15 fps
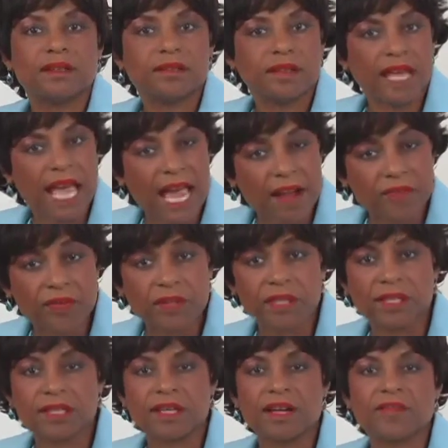the
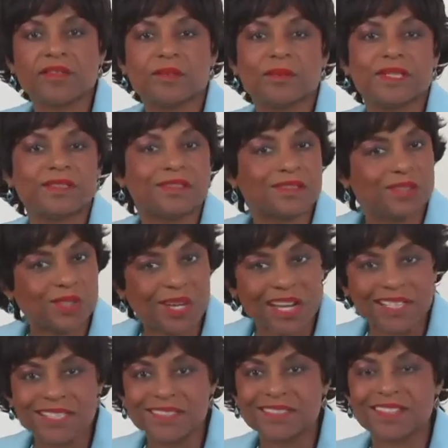African government, the
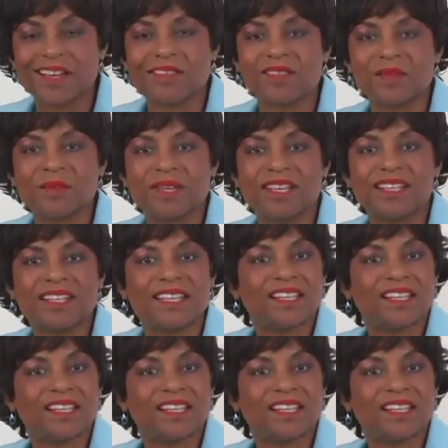Chinese government,